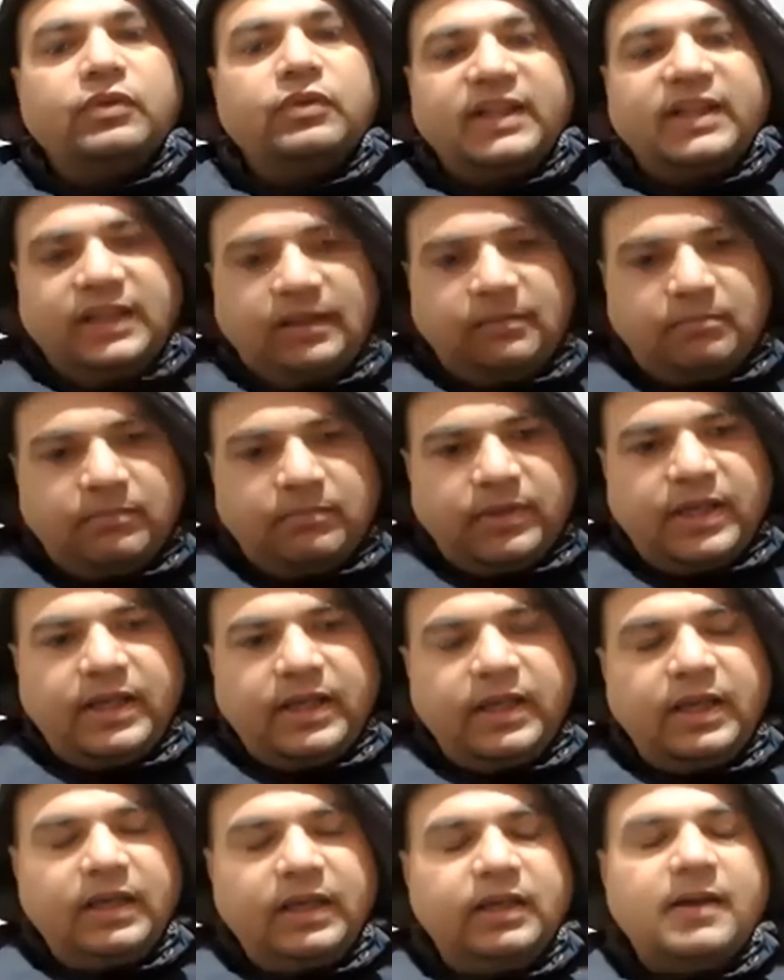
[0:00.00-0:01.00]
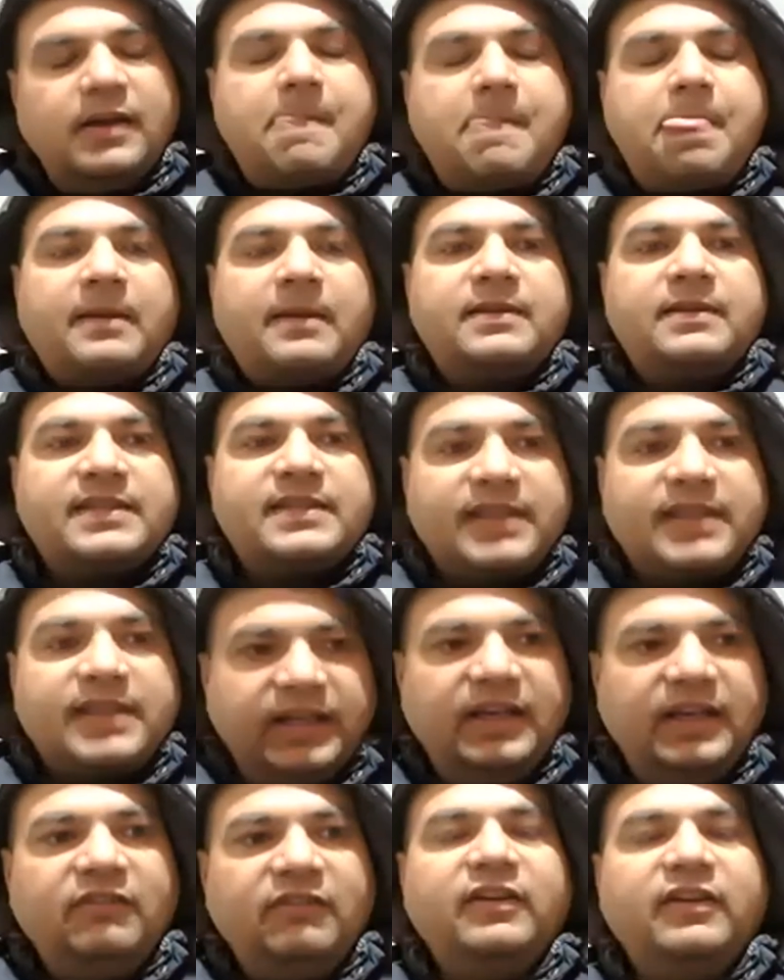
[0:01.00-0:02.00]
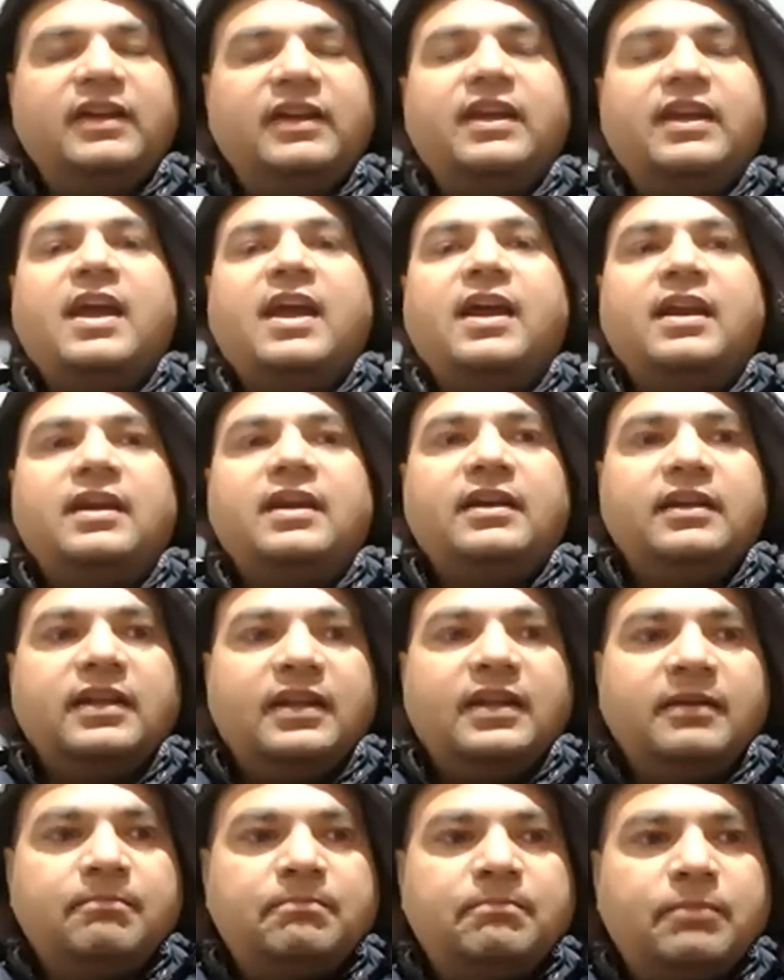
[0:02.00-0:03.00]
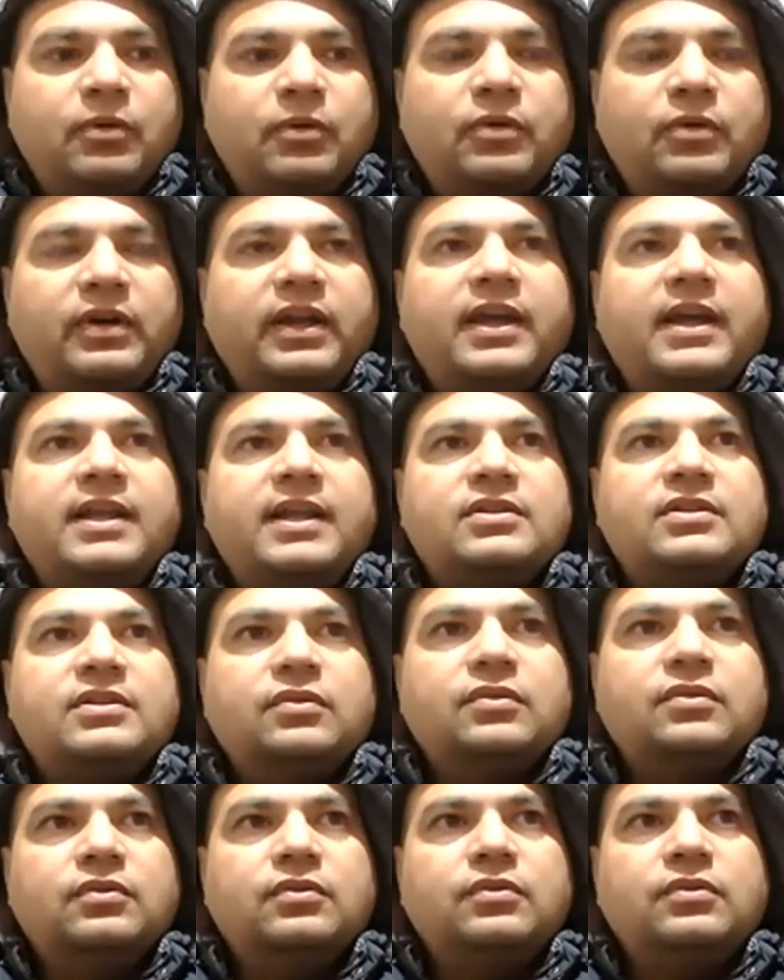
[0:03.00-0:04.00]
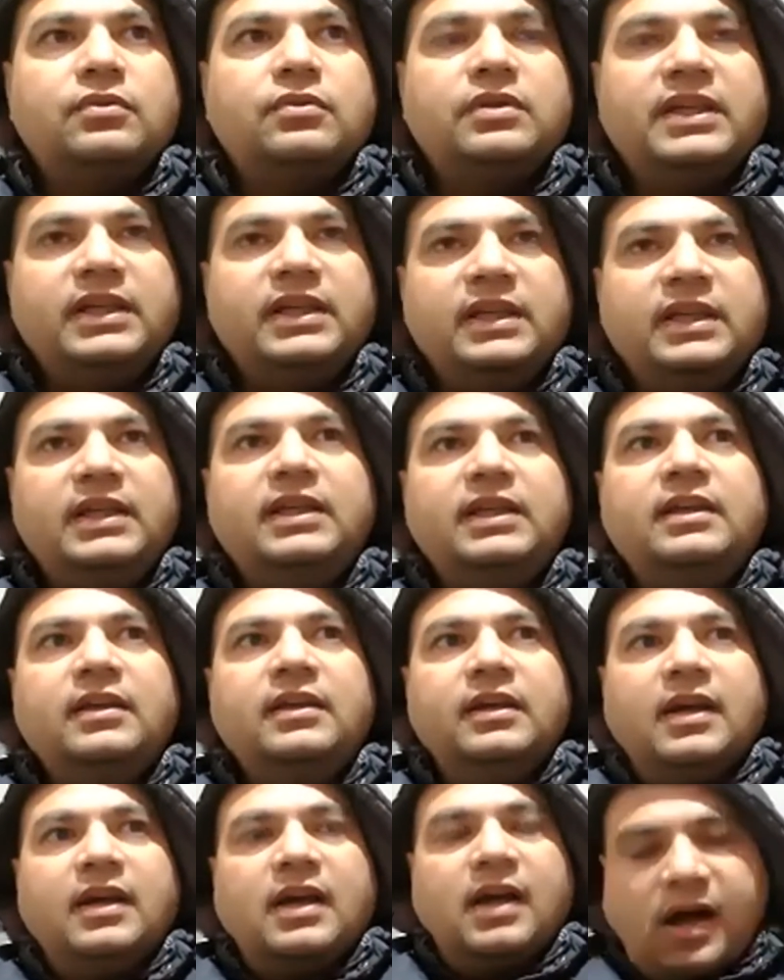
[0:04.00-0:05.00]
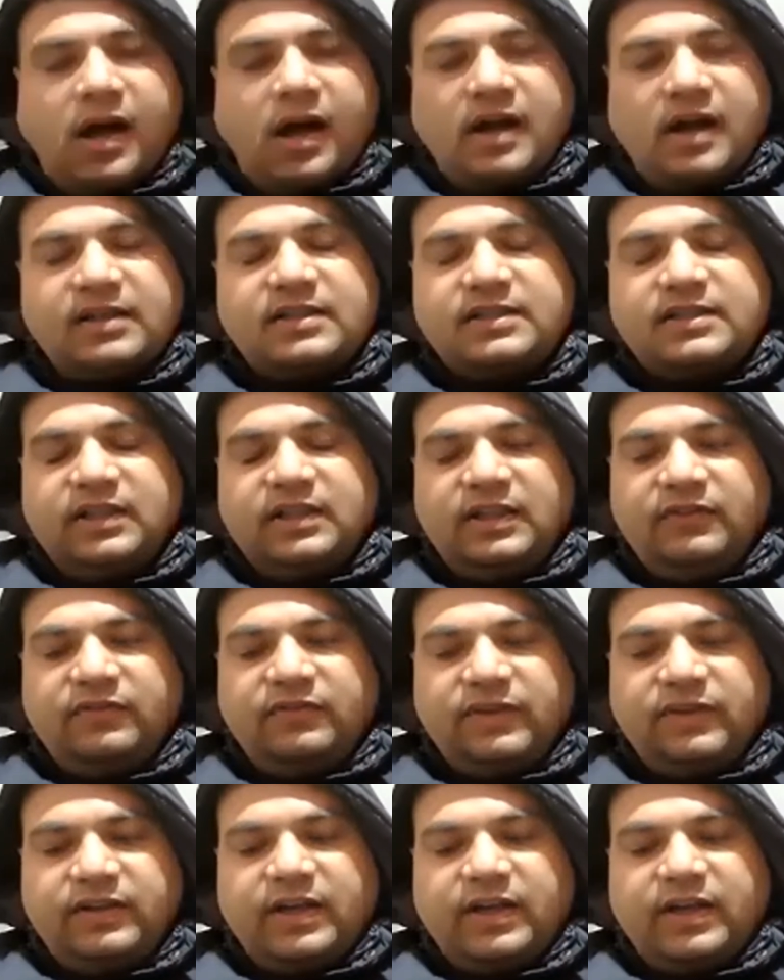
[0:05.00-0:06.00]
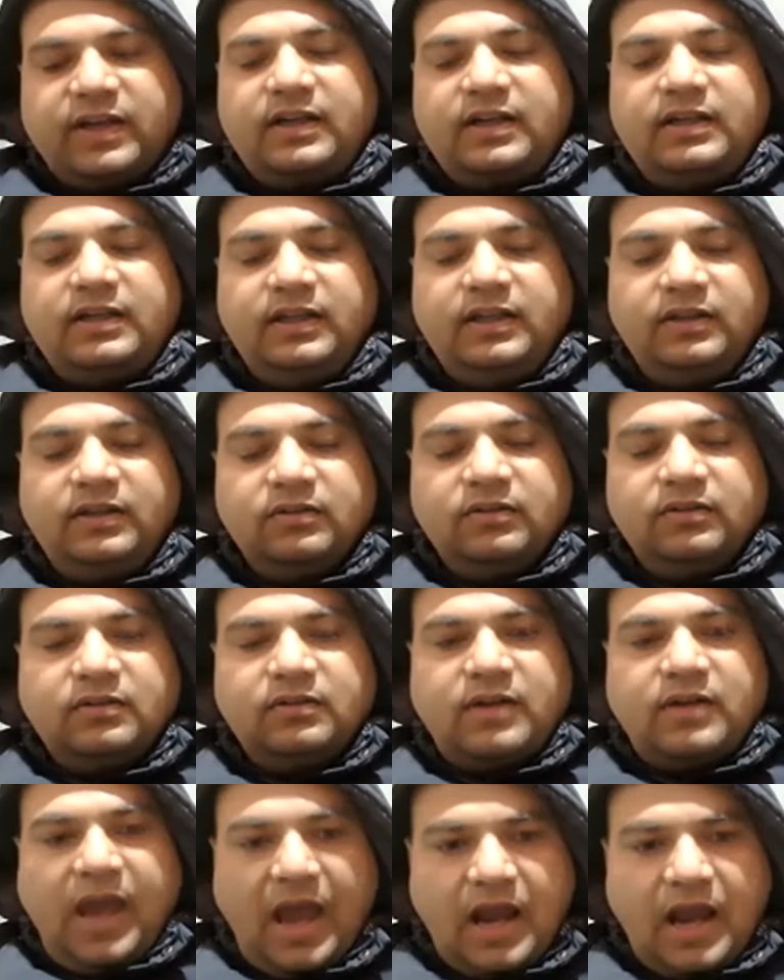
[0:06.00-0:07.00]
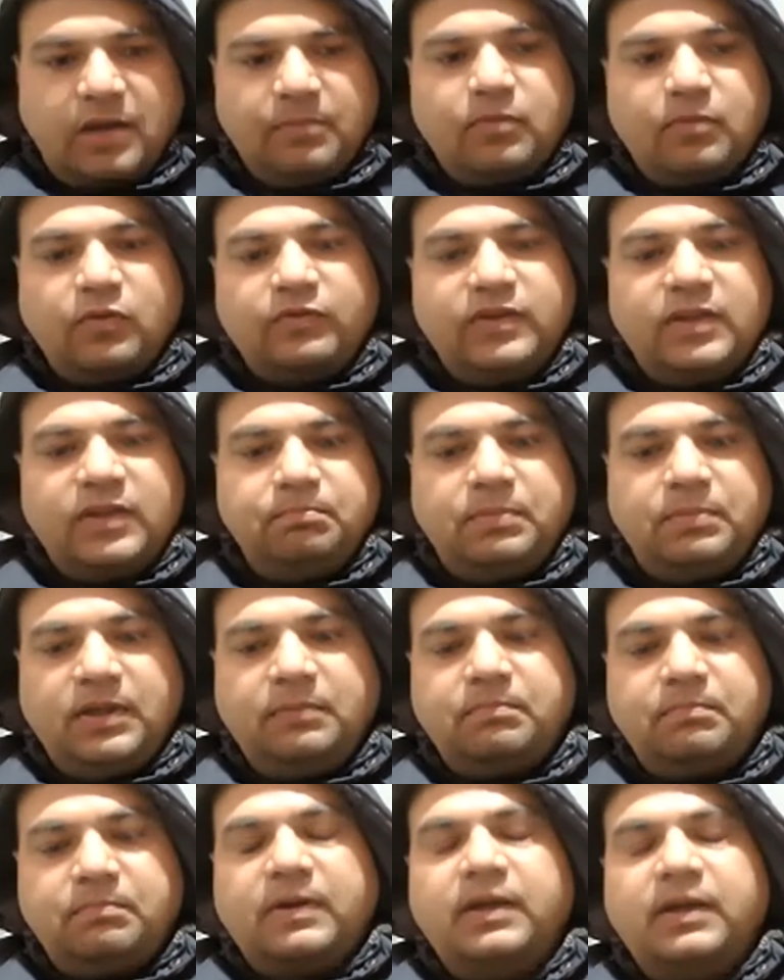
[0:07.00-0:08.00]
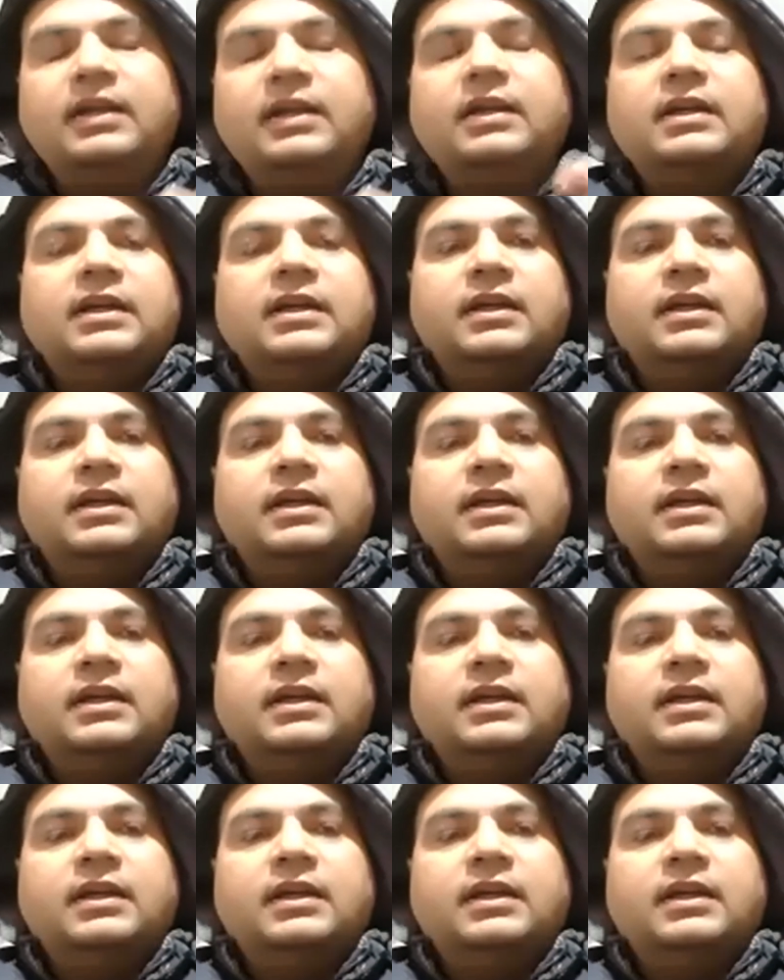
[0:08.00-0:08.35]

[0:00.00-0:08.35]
make significant importance, who really are significantly help of the people